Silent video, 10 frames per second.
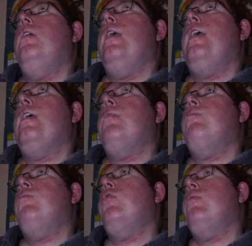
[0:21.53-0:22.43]

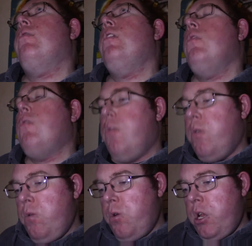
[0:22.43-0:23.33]
2 or 3 years ago
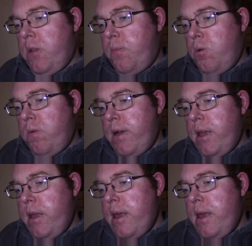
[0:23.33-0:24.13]
on Ocean Explorer.